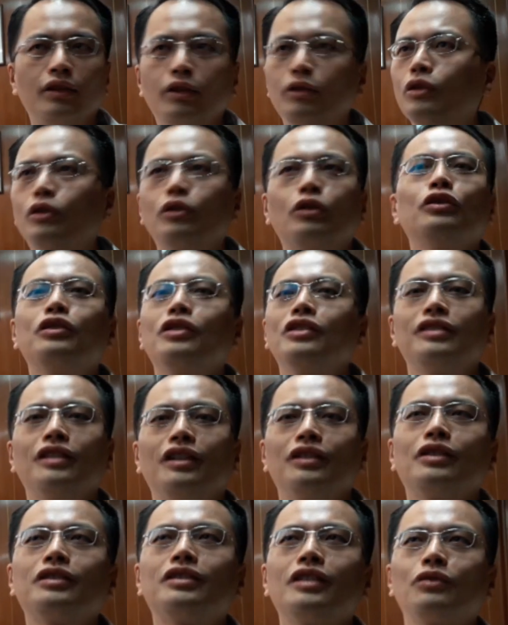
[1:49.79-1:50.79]
you don't go this
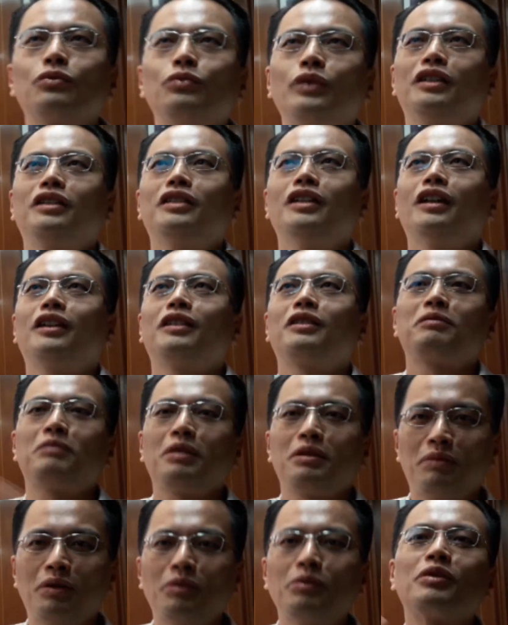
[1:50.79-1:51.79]
year, you just wait there and
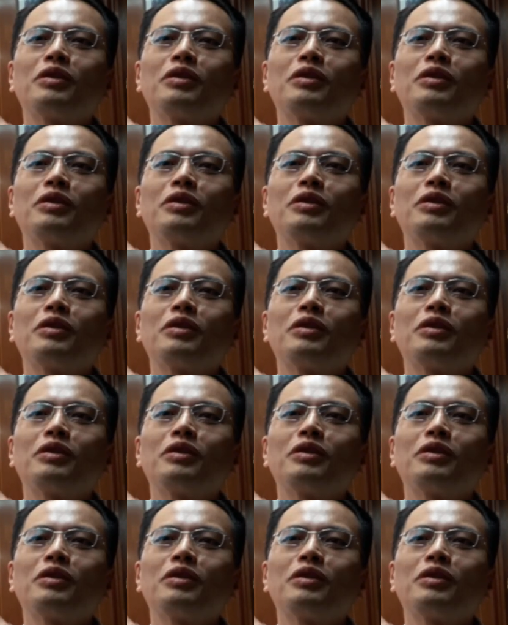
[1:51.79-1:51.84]
people